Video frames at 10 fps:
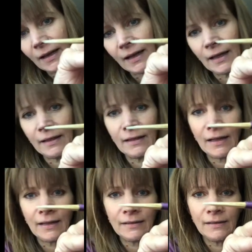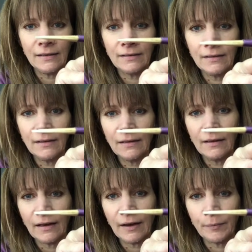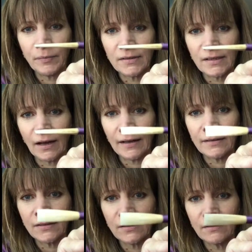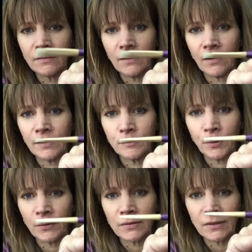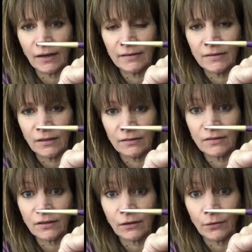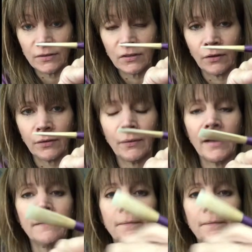And then up the sides, on both sides, it's closed all the way.